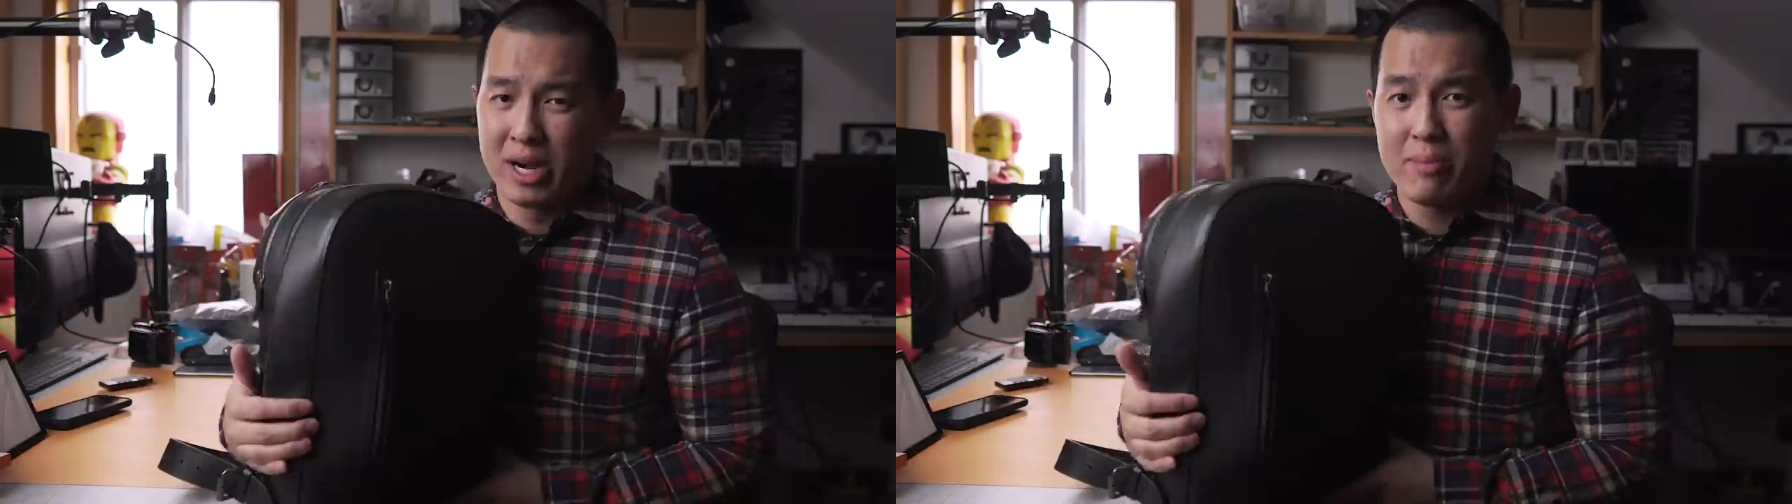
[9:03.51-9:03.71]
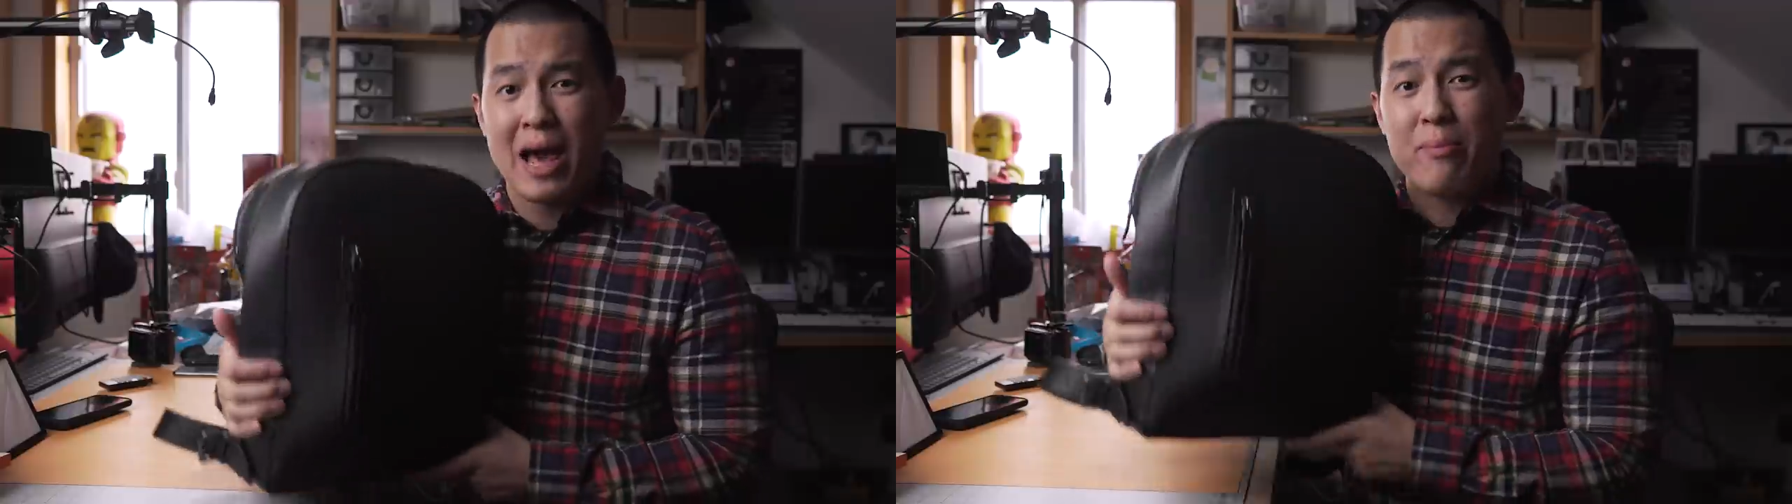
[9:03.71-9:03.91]
But
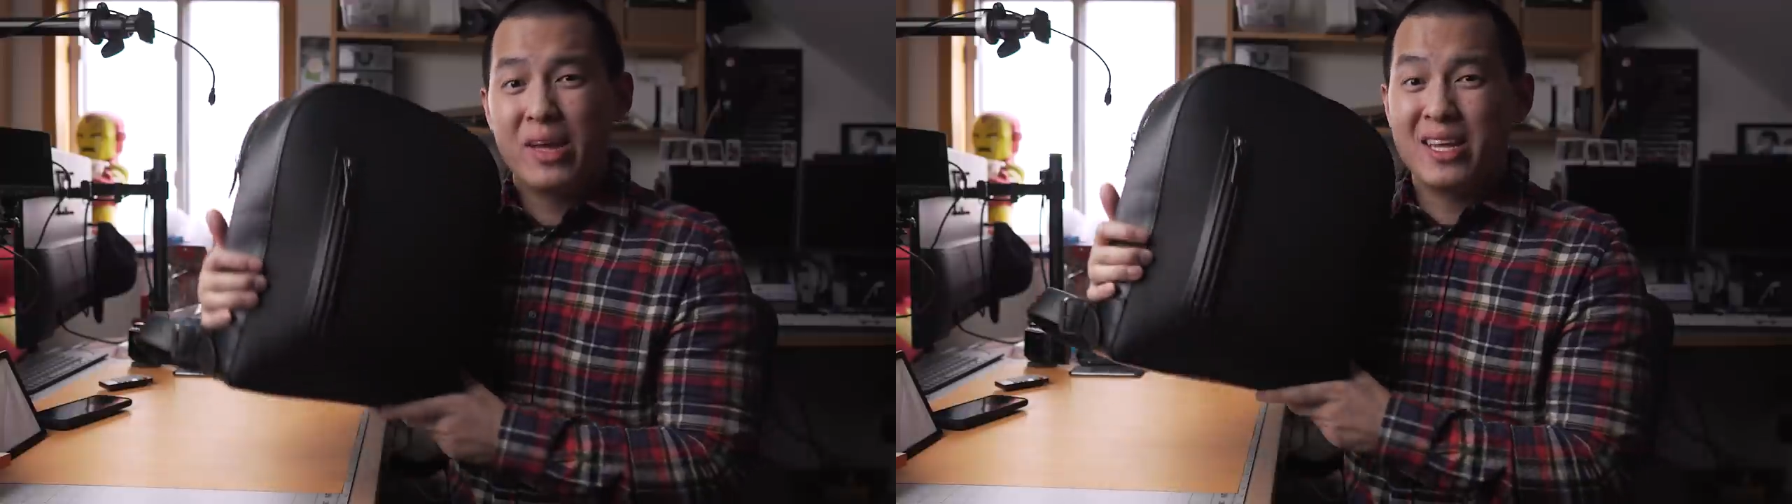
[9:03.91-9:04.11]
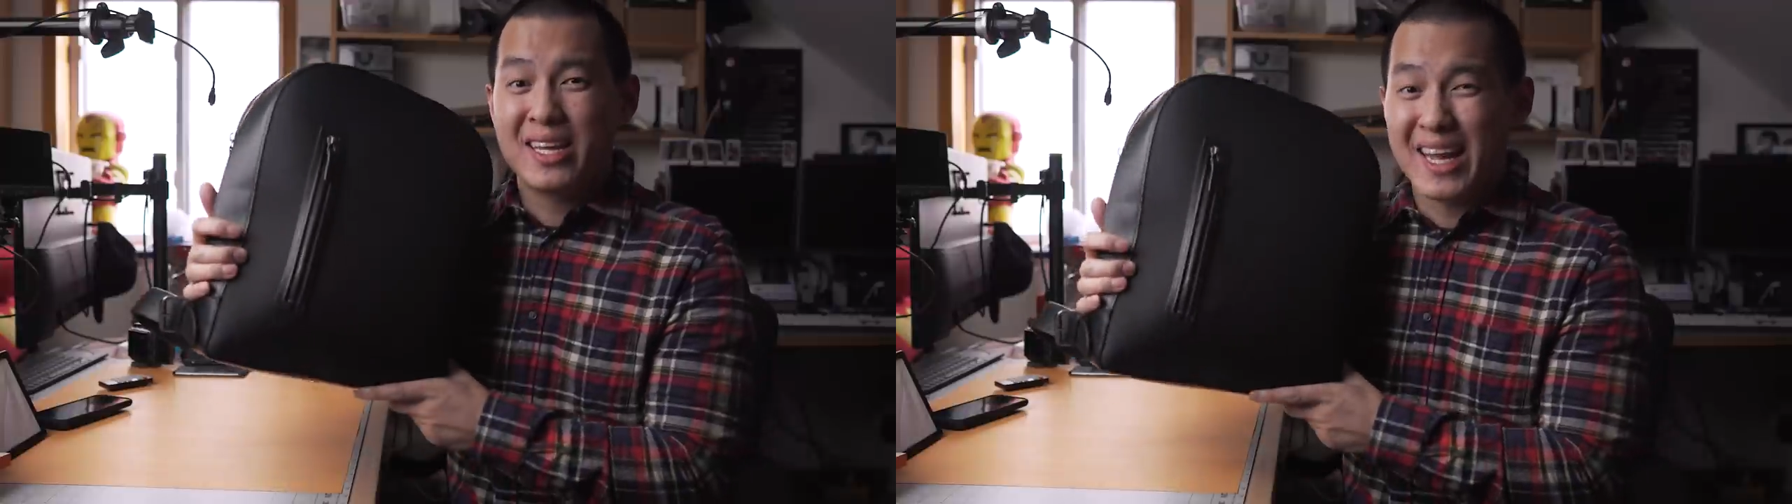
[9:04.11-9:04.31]
in my
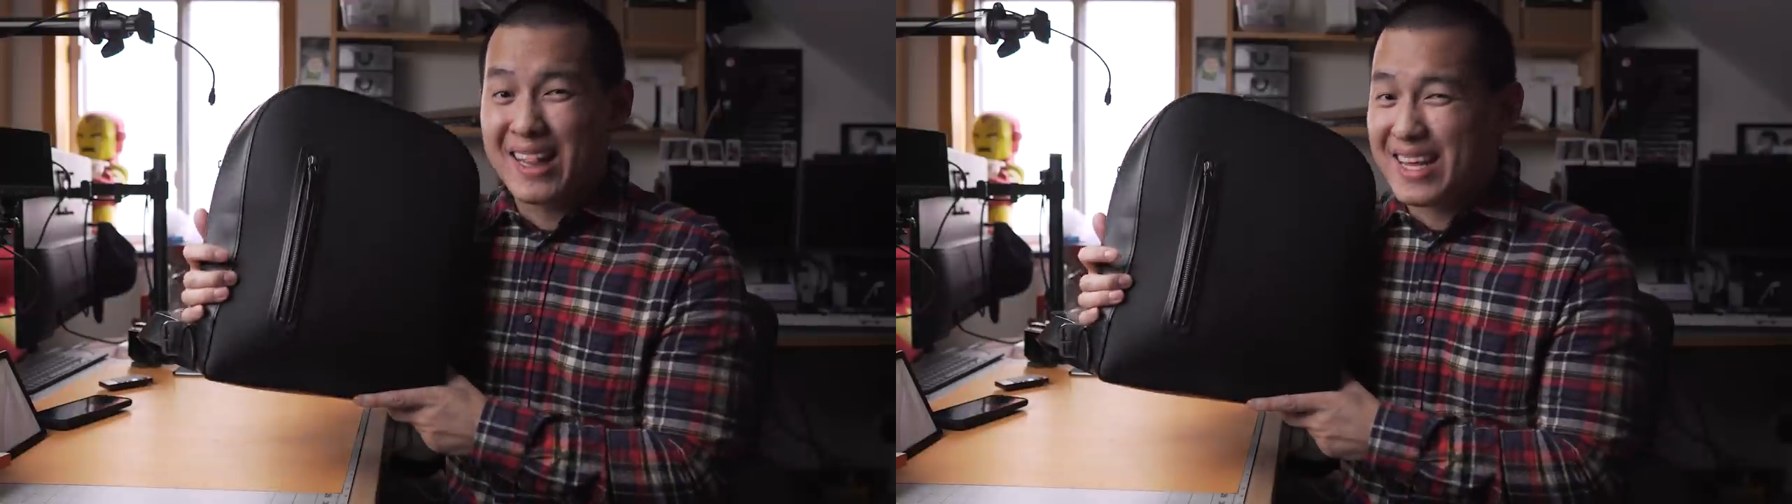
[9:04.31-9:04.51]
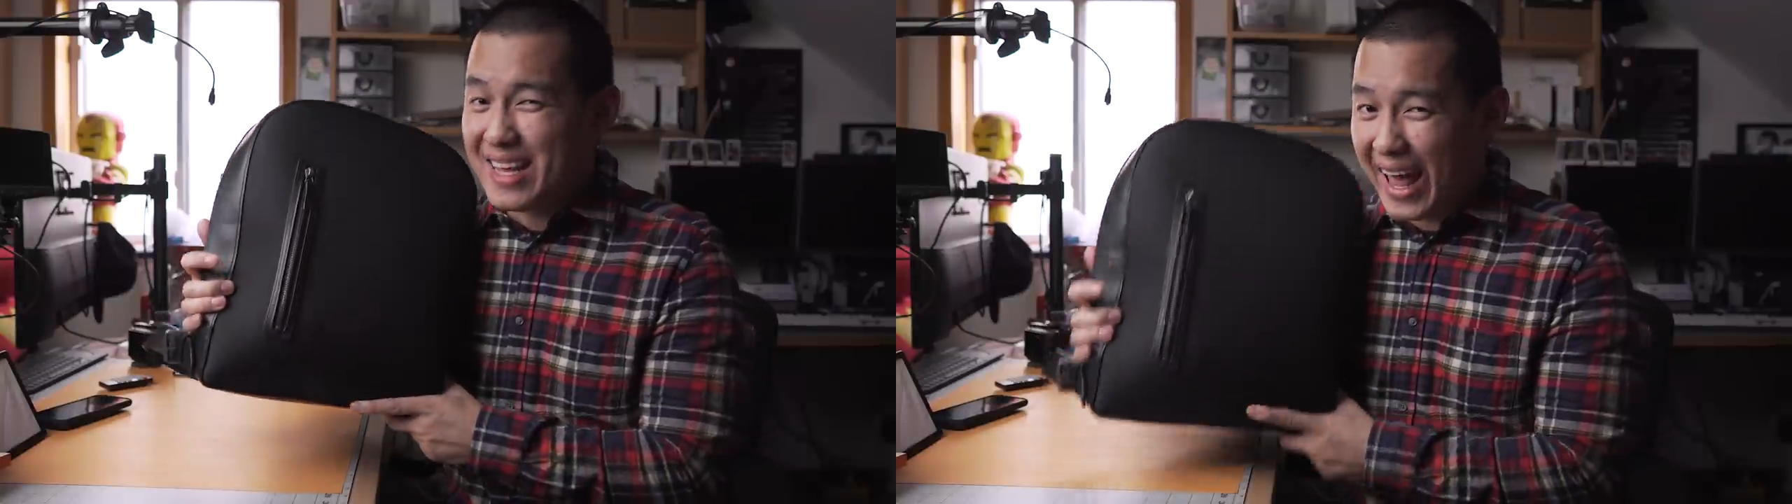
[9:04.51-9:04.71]
opinion,
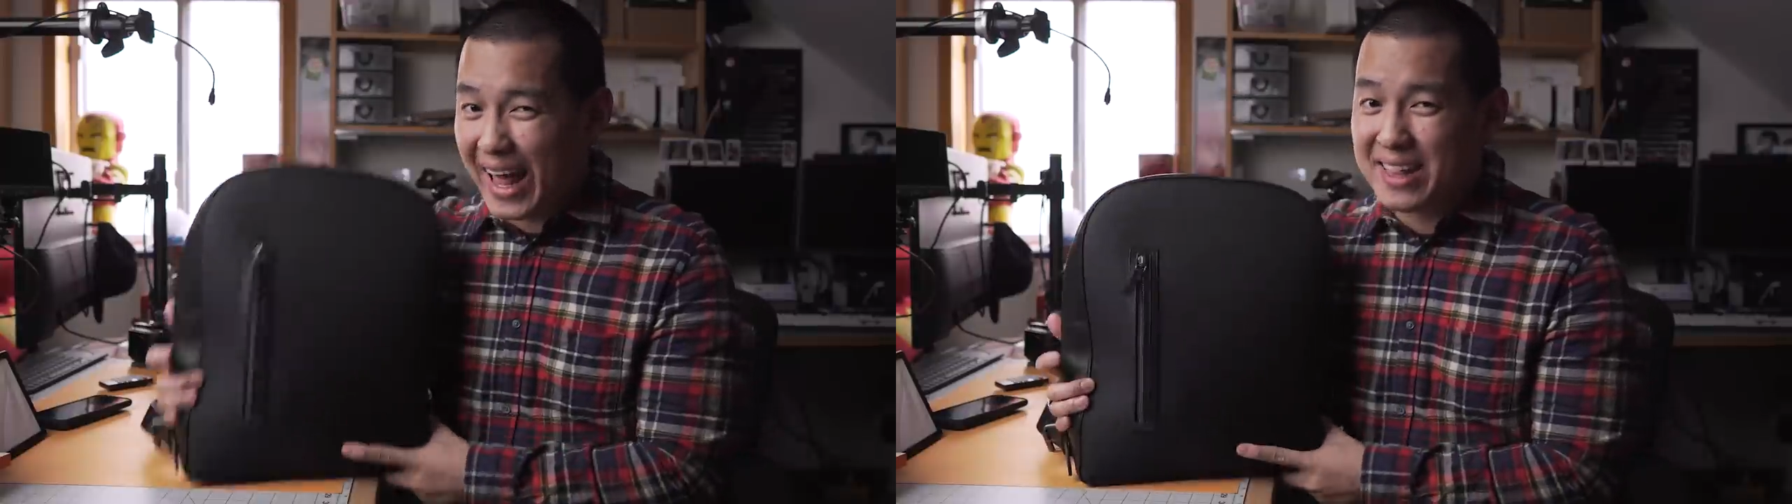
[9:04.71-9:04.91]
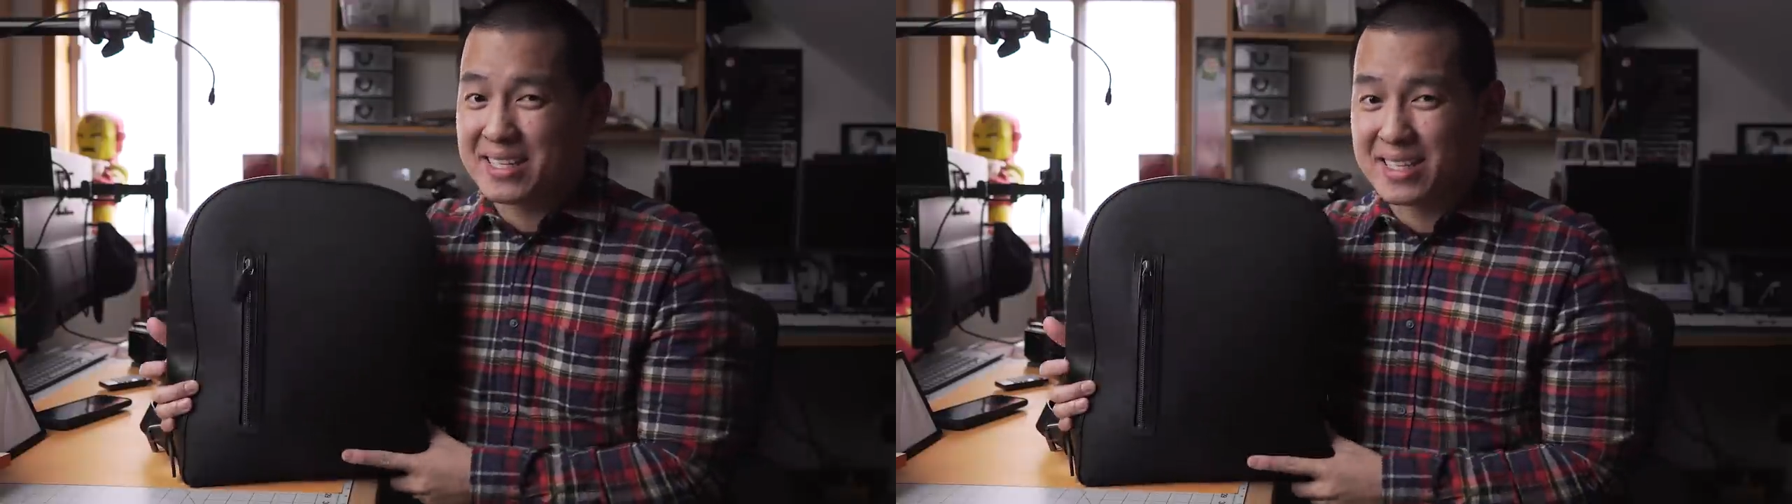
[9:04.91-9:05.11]
in the end,